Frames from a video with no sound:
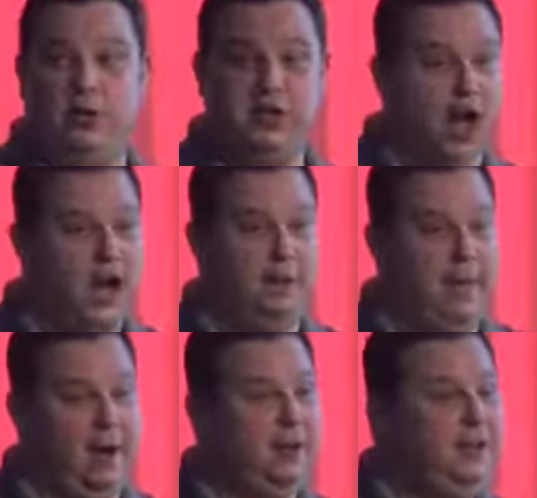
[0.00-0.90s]
a ton
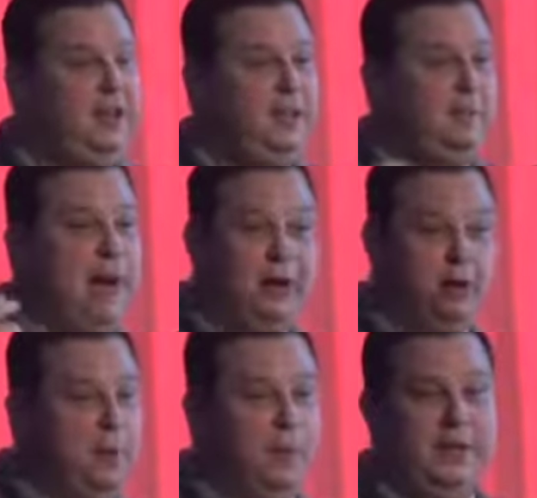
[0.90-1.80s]
about
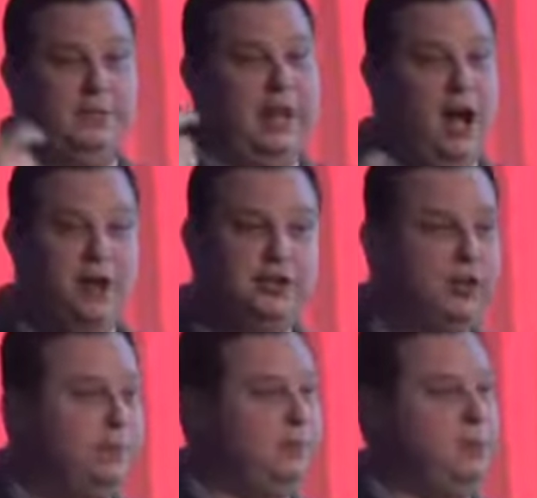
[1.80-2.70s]
micro moments and unscripted